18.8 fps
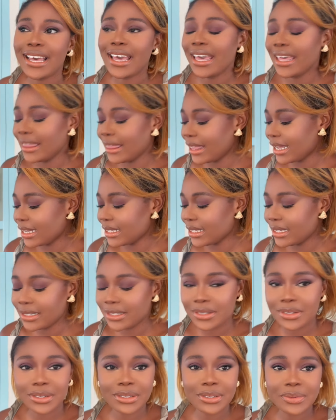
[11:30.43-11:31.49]
and that is
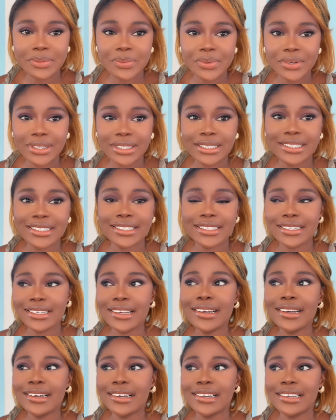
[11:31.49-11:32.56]
not what
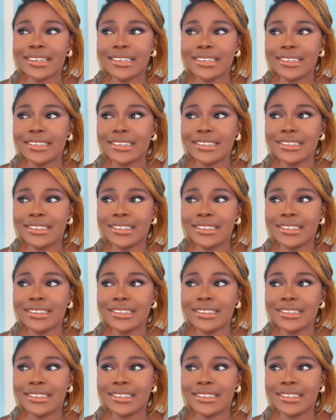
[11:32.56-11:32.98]
I